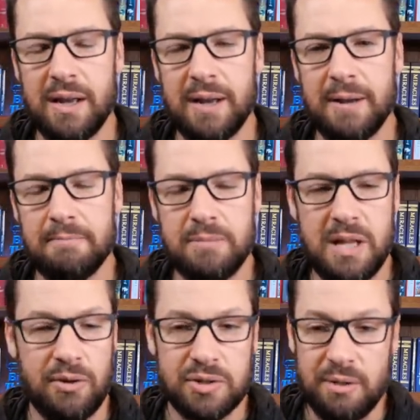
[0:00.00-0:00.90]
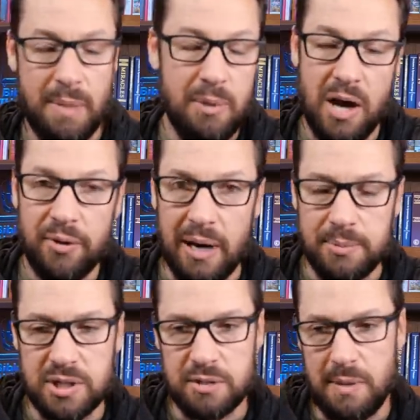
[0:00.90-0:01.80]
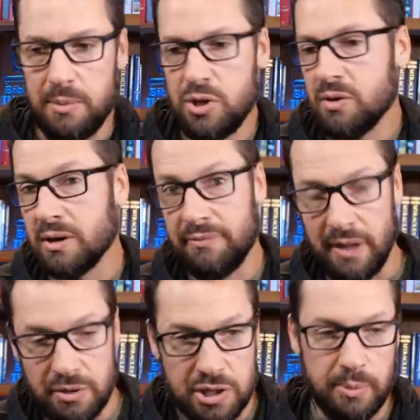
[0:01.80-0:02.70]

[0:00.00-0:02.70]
Um, you know, there's maybe other options. Maybe you could fellowship